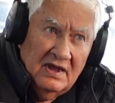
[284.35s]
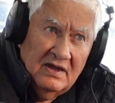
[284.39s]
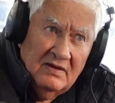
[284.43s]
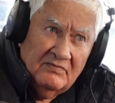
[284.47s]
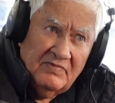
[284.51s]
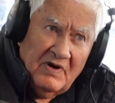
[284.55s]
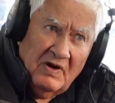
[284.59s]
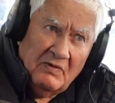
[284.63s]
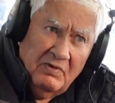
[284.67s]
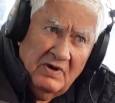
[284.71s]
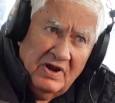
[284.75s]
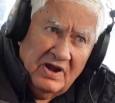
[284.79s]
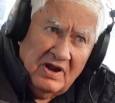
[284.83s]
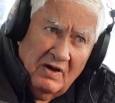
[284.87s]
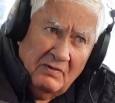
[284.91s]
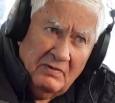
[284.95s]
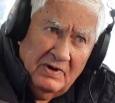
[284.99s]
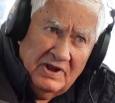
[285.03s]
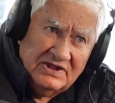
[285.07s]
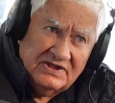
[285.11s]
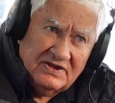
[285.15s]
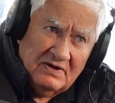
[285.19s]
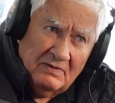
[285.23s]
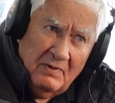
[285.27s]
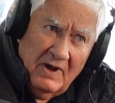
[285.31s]
But when I
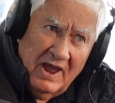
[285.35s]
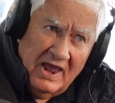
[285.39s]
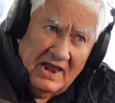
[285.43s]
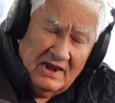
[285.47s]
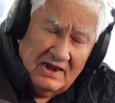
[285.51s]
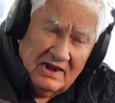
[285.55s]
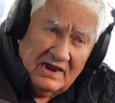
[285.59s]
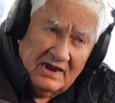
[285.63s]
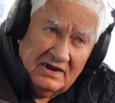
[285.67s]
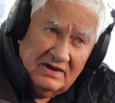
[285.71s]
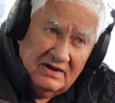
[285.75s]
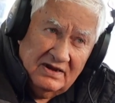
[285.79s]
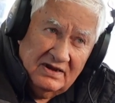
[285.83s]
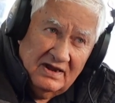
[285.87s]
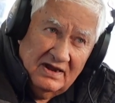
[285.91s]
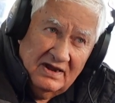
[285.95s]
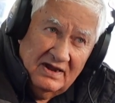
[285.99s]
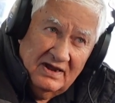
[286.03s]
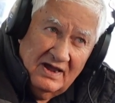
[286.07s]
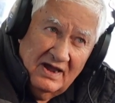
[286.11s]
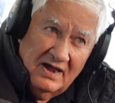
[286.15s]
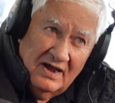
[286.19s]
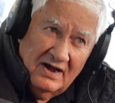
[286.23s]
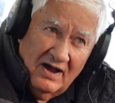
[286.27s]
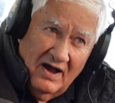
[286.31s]
went to England,
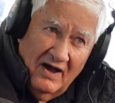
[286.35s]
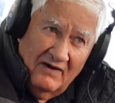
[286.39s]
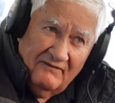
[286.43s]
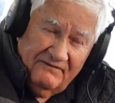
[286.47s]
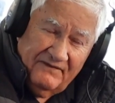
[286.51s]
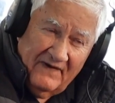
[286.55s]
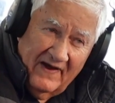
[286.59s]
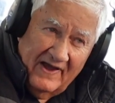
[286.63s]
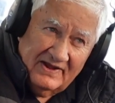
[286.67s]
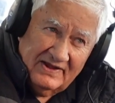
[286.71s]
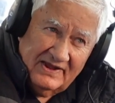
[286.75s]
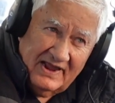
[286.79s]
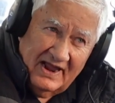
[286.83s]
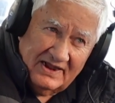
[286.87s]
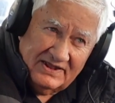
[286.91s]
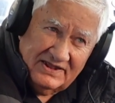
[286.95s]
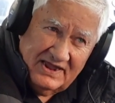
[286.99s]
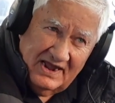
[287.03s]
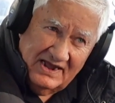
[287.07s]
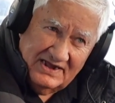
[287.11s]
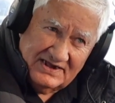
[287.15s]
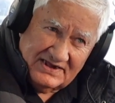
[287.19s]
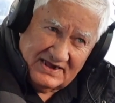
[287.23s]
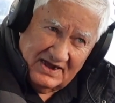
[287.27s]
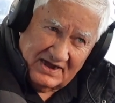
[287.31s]
I found that
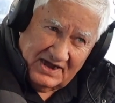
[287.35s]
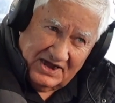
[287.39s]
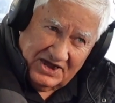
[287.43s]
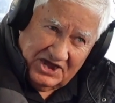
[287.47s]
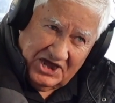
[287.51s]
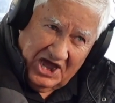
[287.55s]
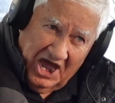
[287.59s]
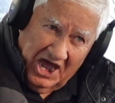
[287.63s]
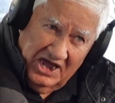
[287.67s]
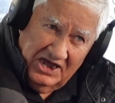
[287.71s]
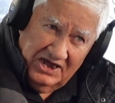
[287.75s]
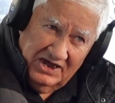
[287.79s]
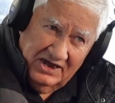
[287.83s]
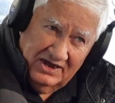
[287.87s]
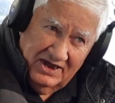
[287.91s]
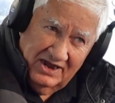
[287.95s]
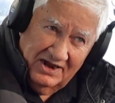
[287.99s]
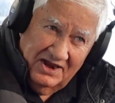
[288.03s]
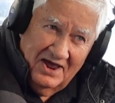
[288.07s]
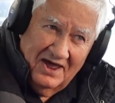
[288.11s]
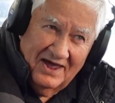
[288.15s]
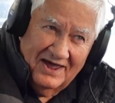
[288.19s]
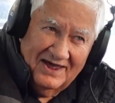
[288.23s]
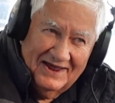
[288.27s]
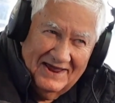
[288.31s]
there's a king and
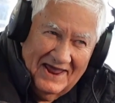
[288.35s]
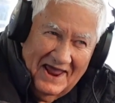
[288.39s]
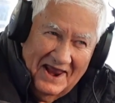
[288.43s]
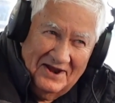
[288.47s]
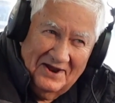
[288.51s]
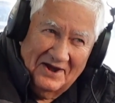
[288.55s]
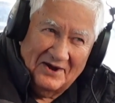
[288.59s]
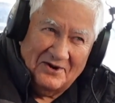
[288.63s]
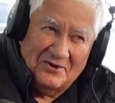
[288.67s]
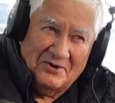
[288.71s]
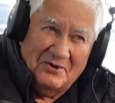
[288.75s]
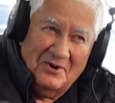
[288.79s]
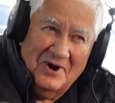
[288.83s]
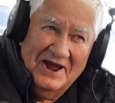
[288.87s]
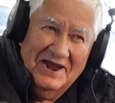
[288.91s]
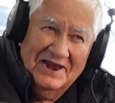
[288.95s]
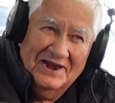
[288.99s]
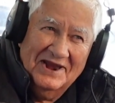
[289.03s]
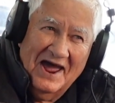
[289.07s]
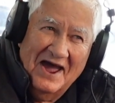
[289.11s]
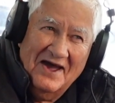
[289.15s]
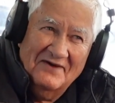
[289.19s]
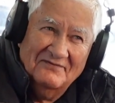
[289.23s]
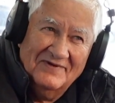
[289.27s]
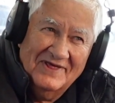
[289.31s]
a queen
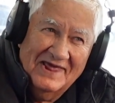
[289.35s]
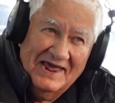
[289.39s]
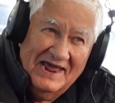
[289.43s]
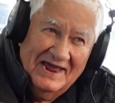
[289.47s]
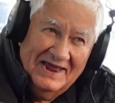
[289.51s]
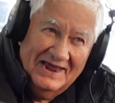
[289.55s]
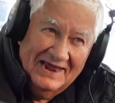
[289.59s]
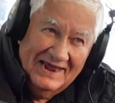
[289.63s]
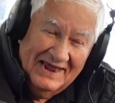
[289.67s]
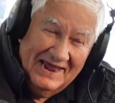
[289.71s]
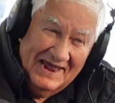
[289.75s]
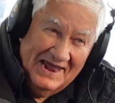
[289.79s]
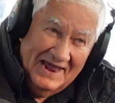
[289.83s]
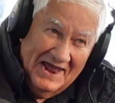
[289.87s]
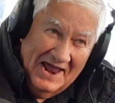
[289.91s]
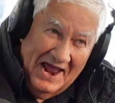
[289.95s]
over there.